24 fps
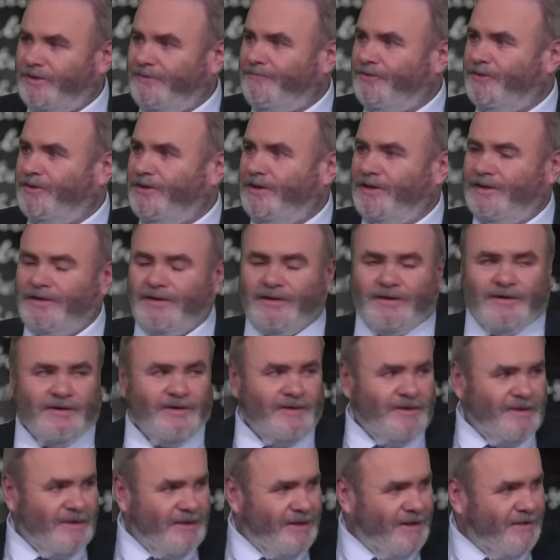every day,
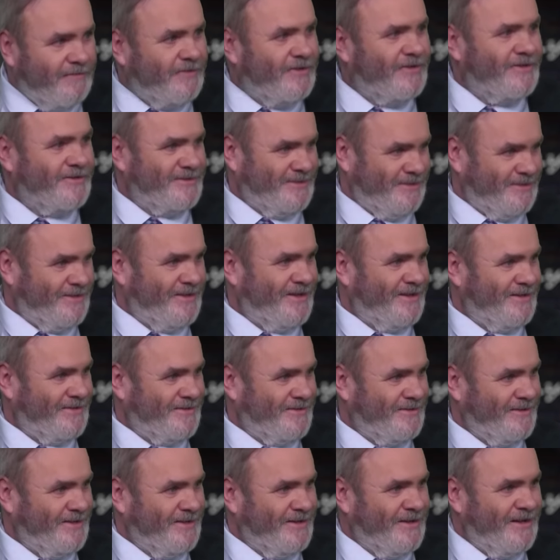even unto death.
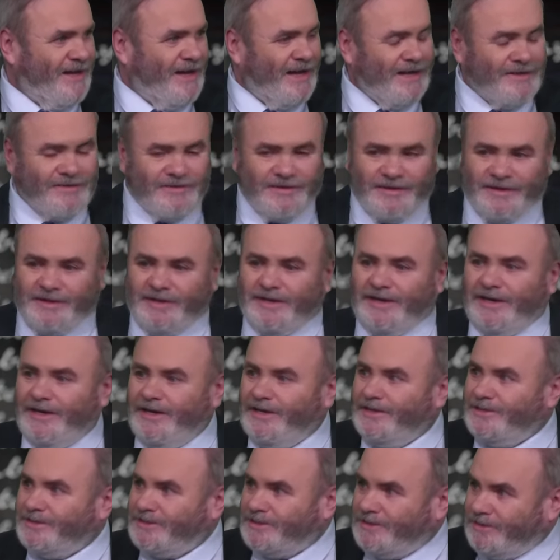Yeah. And th
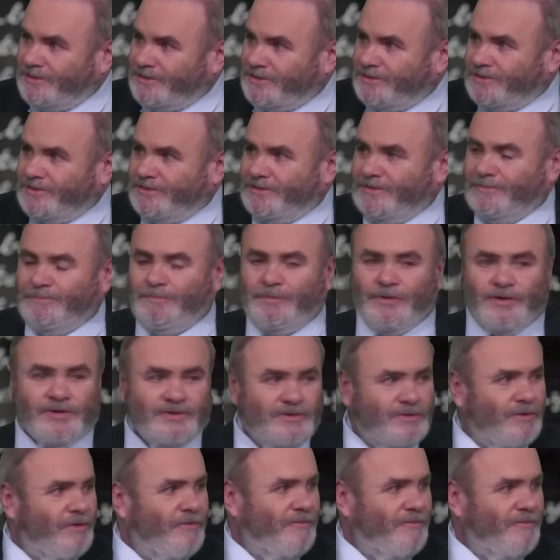he is the, the burnt